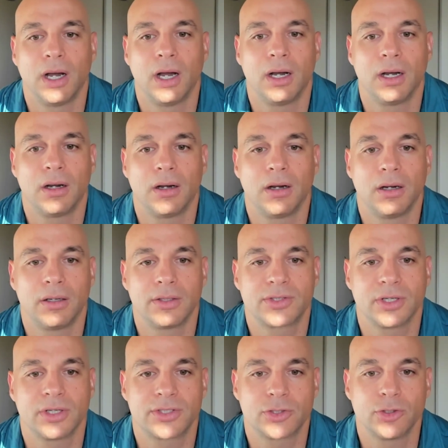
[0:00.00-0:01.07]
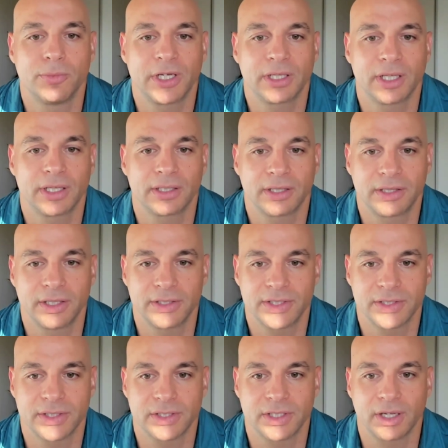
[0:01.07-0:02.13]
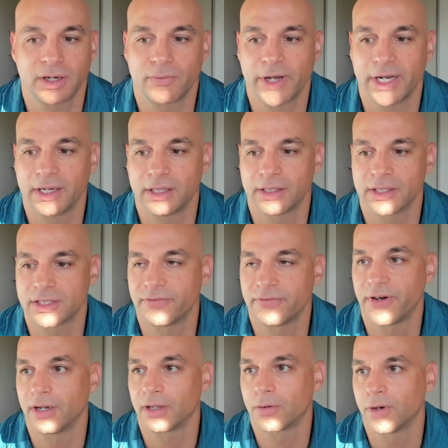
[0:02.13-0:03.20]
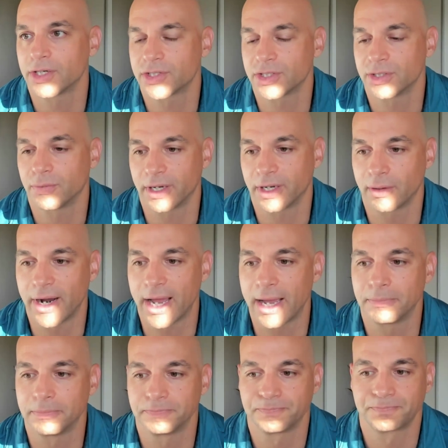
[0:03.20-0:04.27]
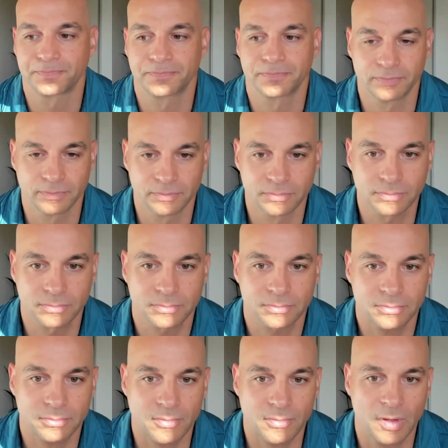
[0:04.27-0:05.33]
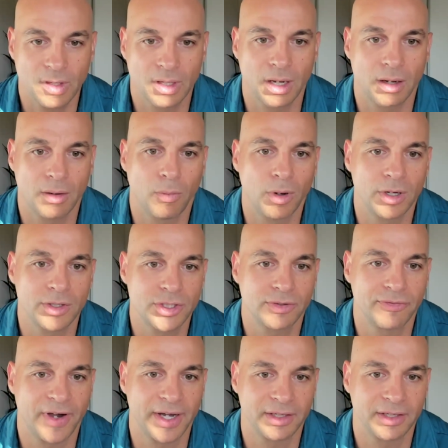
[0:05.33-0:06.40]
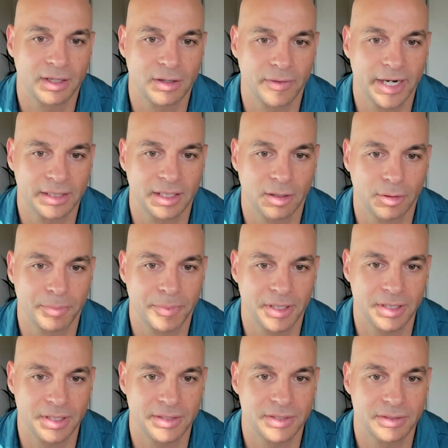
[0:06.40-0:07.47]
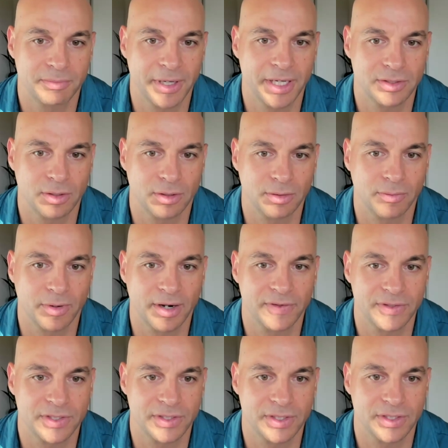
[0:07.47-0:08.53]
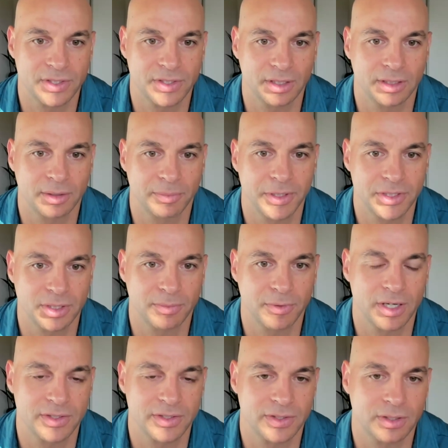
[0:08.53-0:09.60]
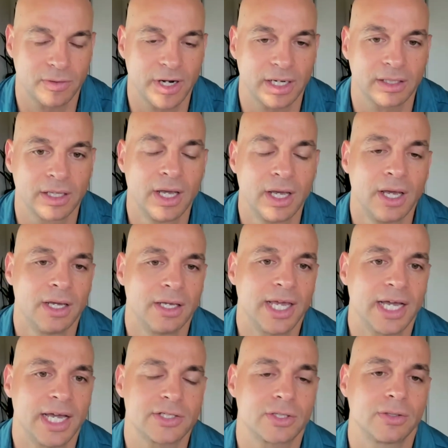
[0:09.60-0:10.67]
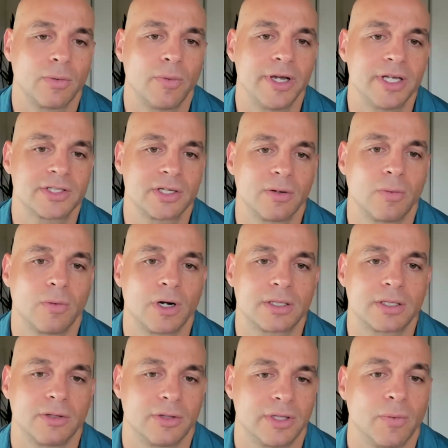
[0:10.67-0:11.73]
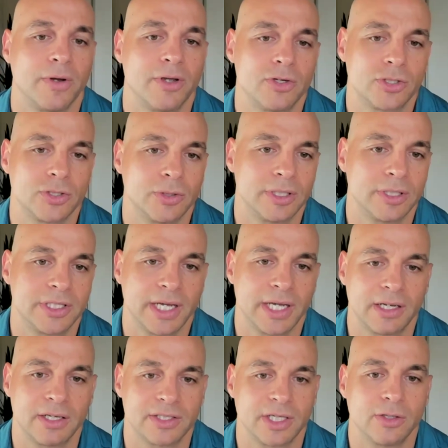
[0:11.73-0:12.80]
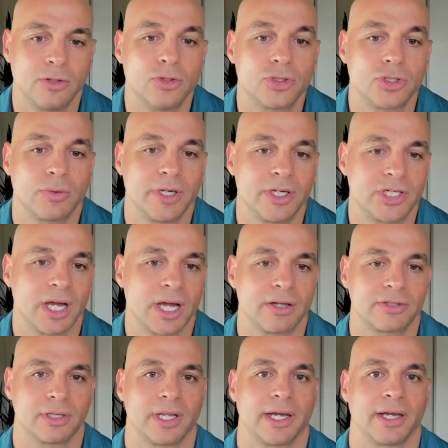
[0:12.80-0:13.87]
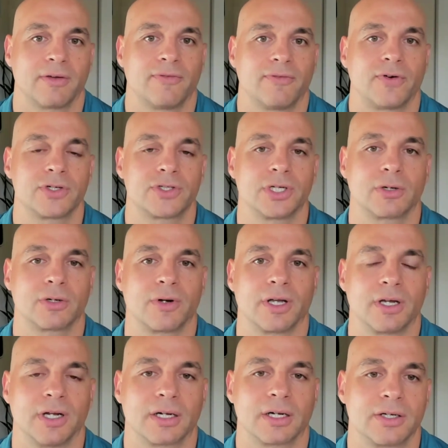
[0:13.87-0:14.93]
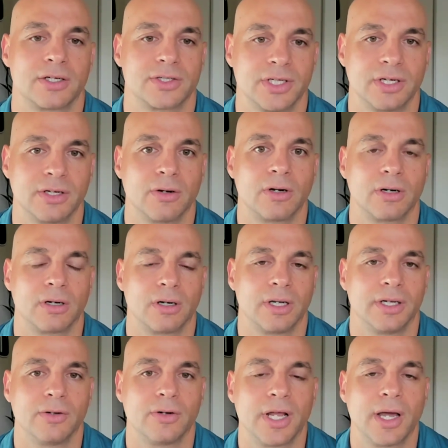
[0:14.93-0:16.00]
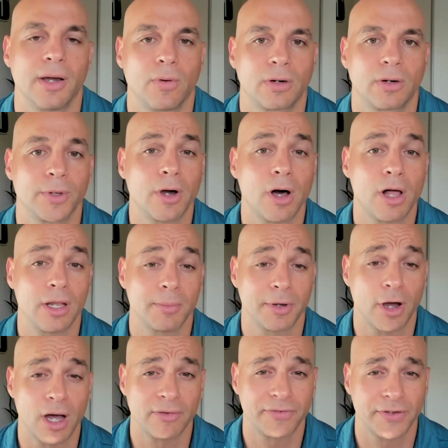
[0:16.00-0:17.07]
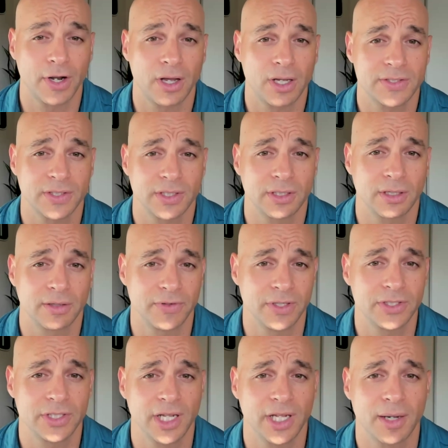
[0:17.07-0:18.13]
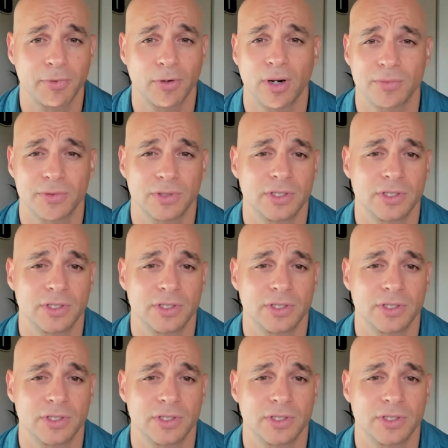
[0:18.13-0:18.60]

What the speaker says: So assuming that the thesis is done and ready, and this is the final question, we got to wrap. One should find the correct LPs based on references and start the pitching process, correct? Yeah, so the way it's going to work, or the way you should do it, Teddy, is that you should reach out to like first degree connectors in your network. We call them confidants in the VC lab program.